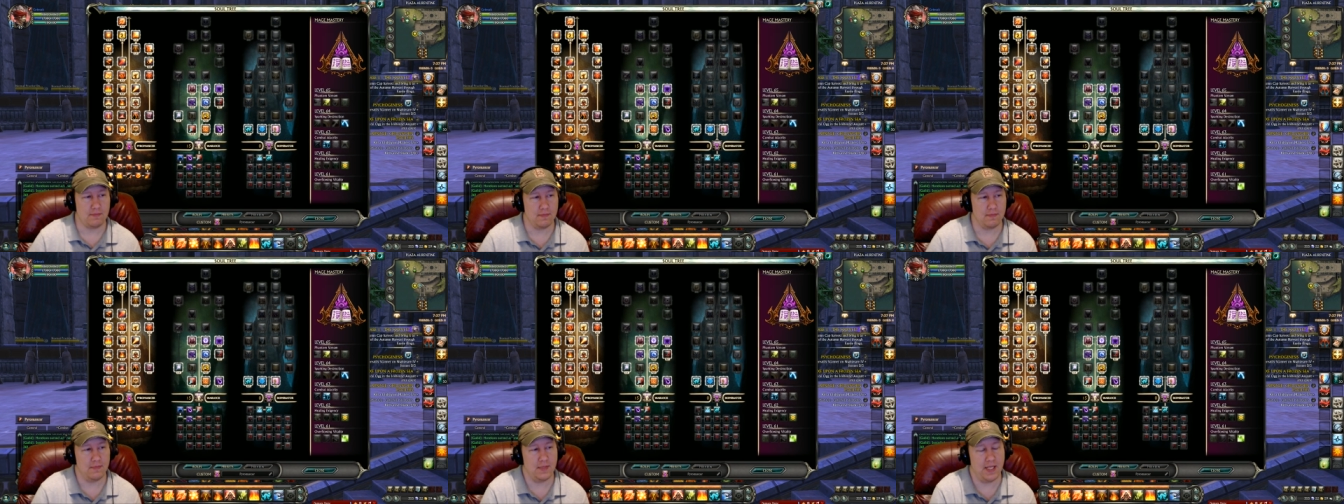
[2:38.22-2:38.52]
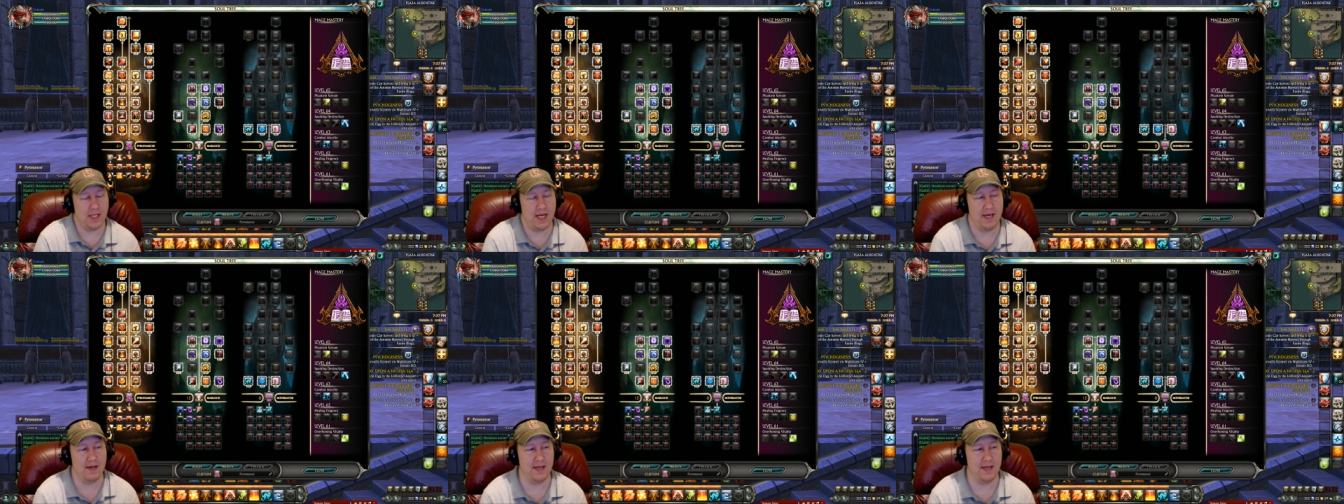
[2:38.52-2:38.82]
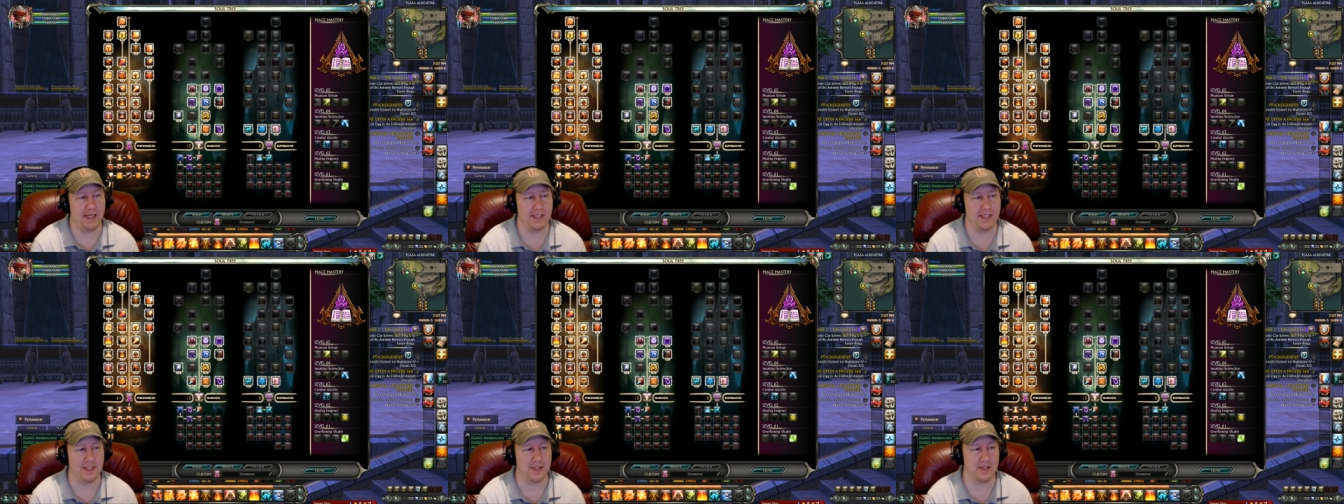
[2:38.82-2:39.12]
Now,
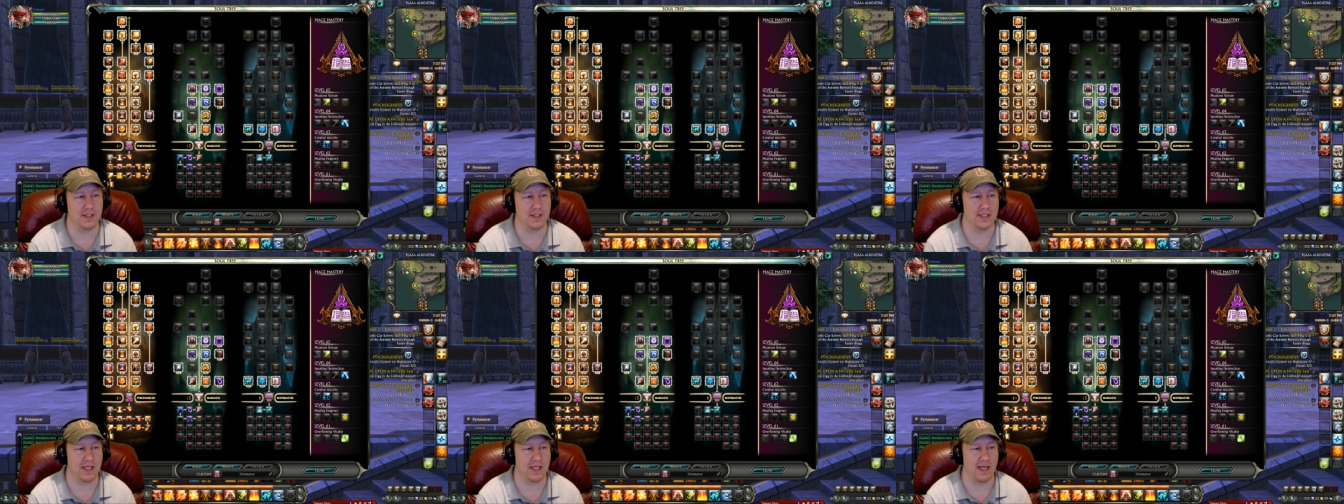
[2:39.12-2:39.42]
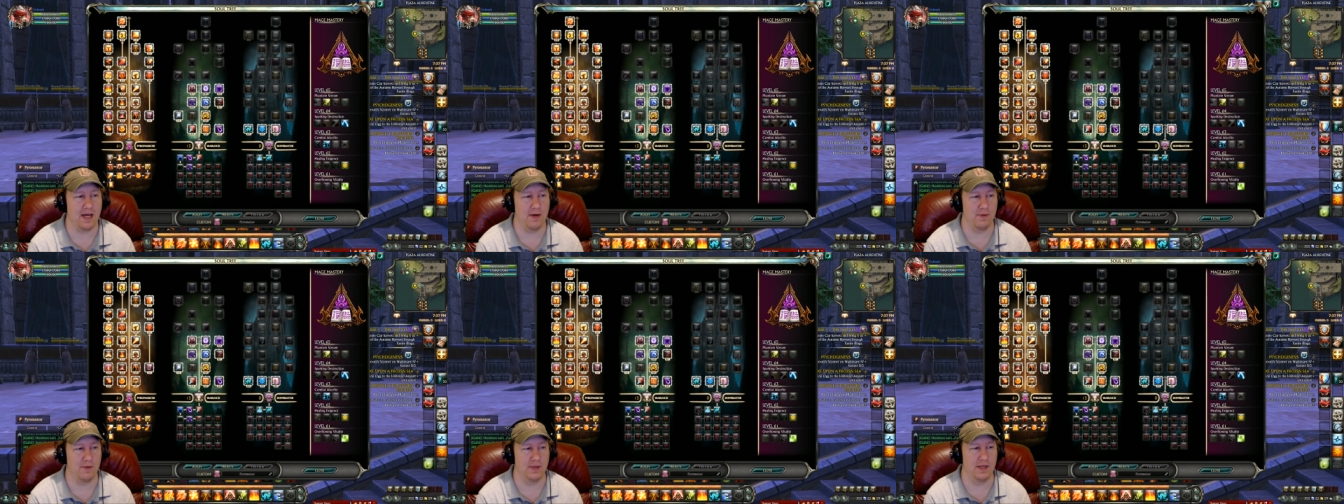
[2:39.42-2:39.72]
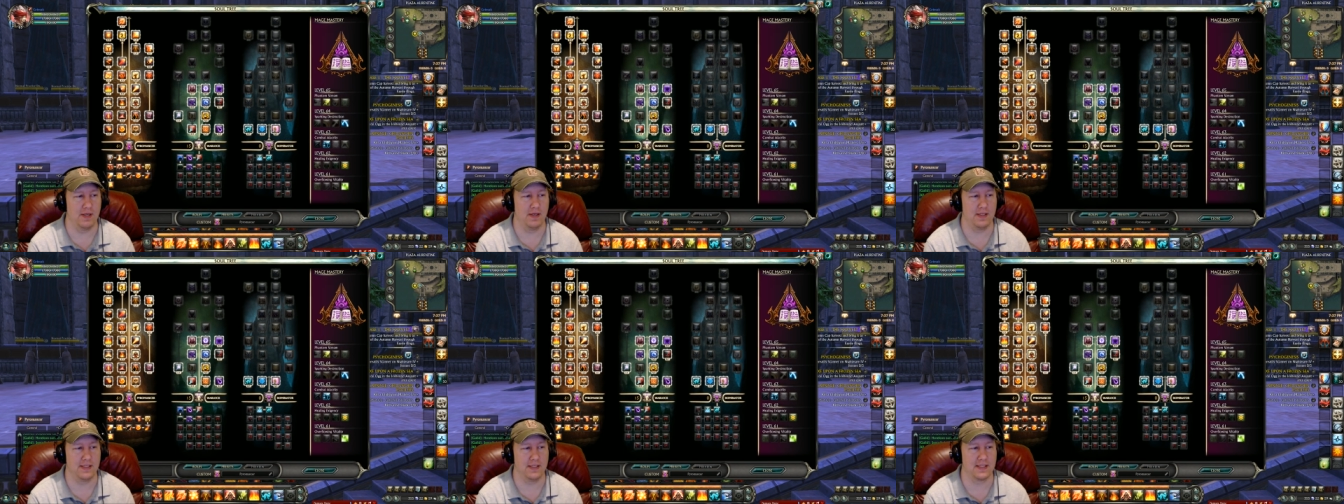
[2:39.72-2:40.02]
as you can see, I
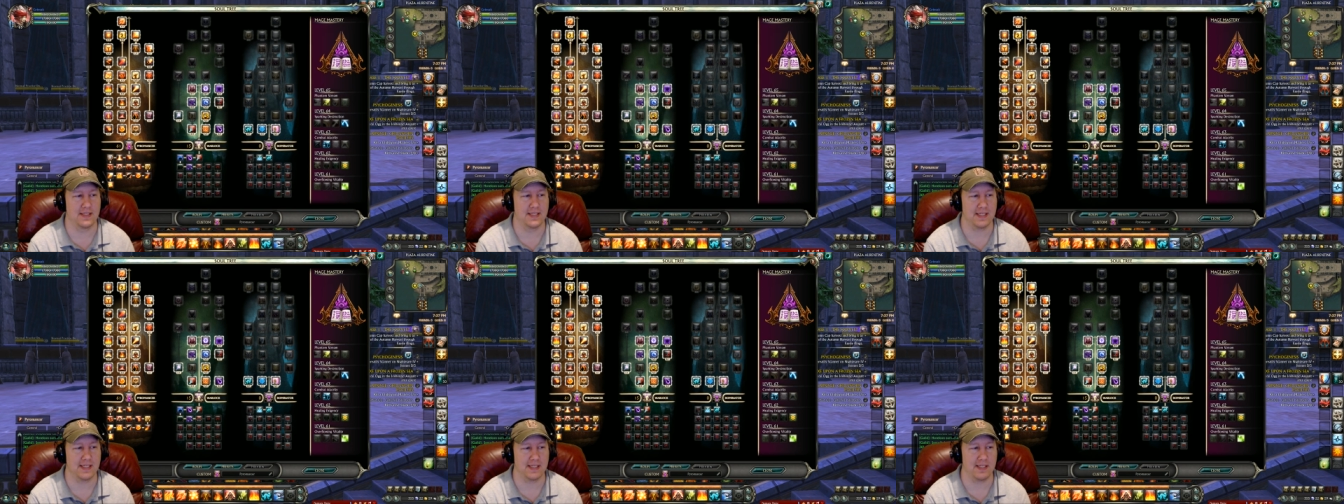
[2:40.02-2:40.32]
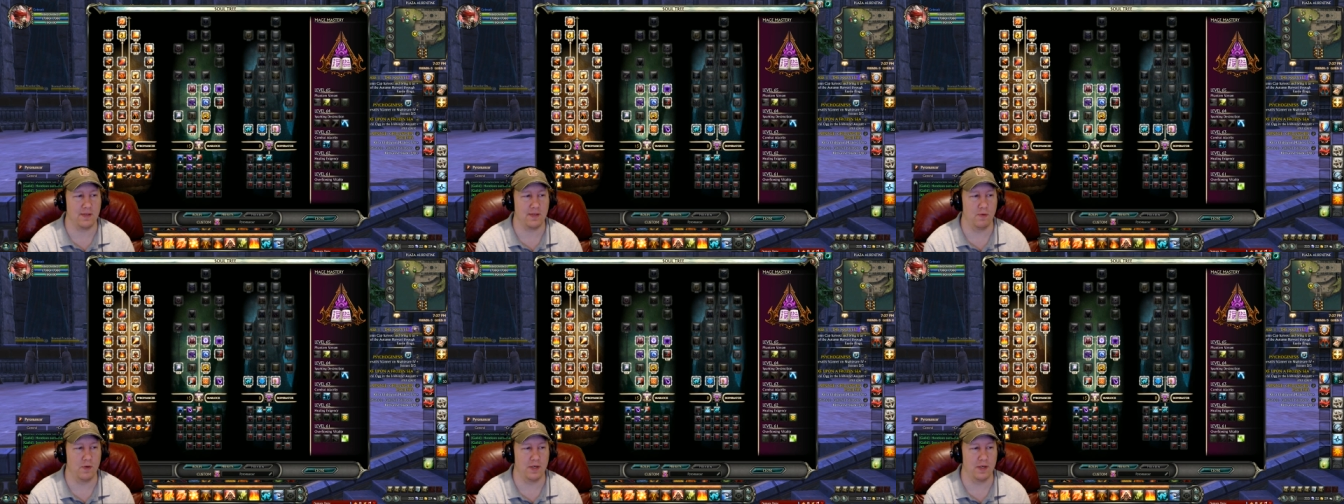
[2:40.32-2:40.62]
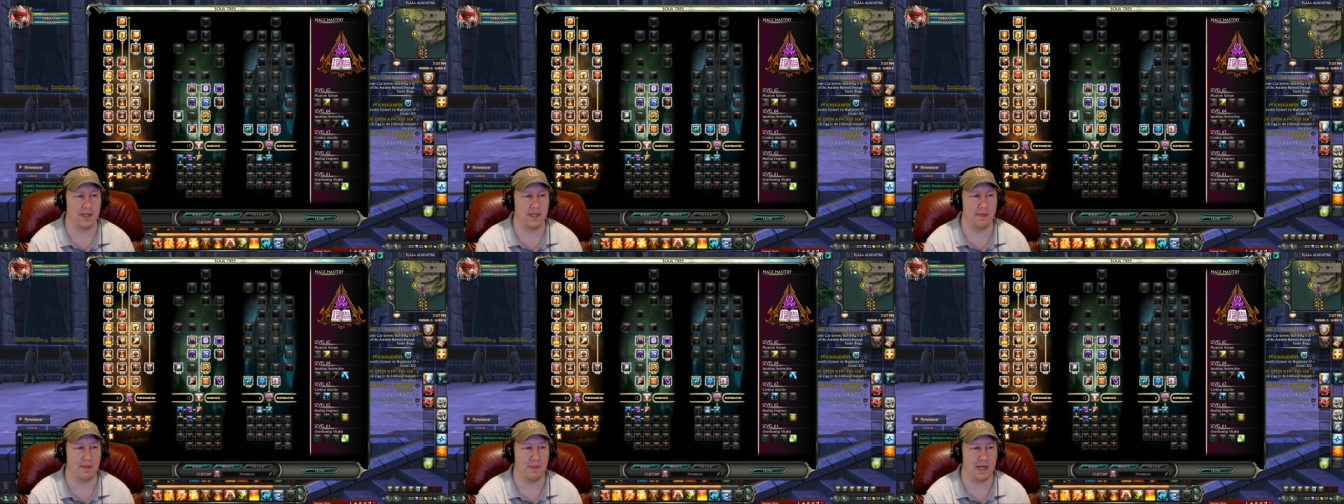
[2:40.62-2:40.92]
went
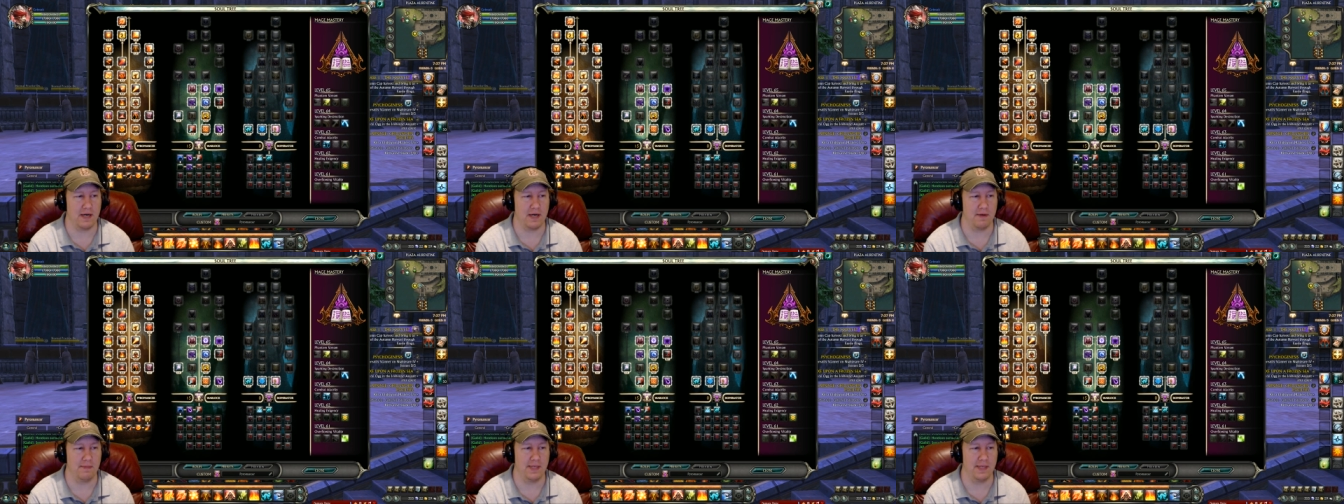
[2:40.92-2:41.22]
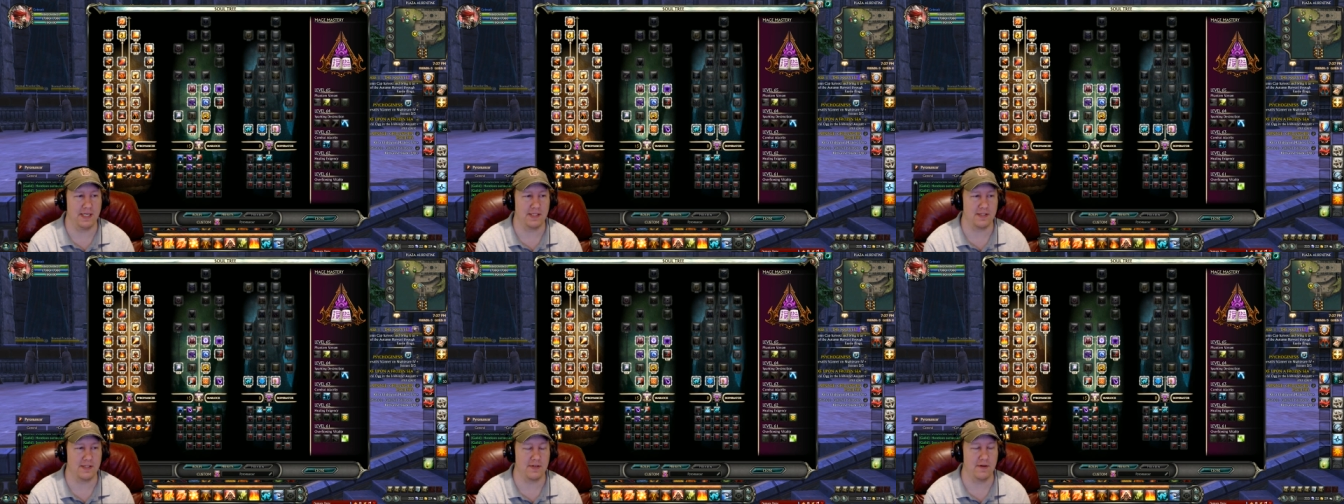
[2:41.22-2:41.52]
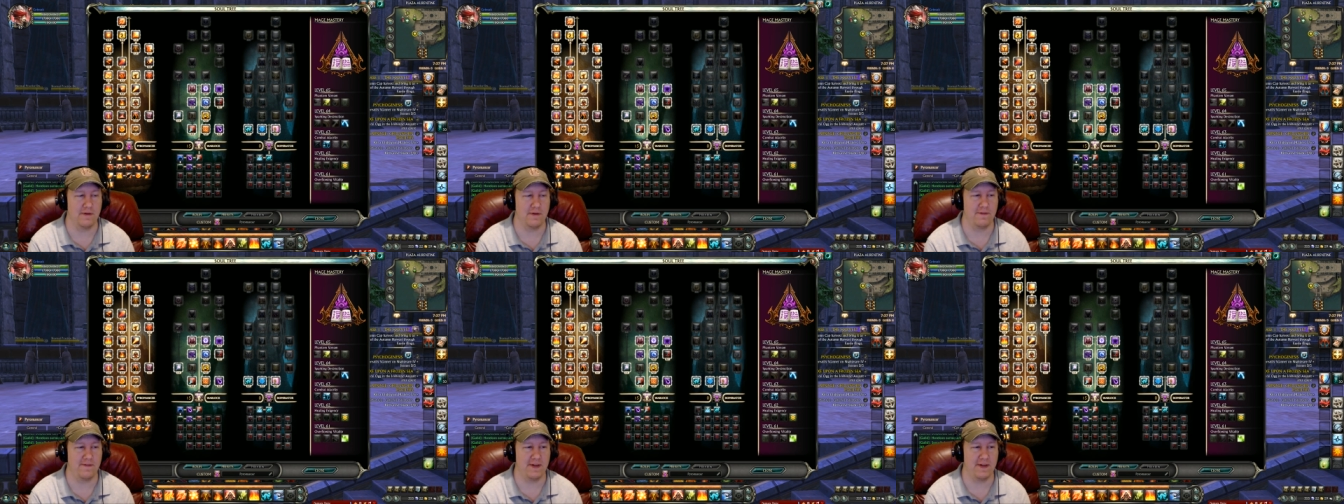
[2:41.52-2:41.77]
61 into Pyromancer,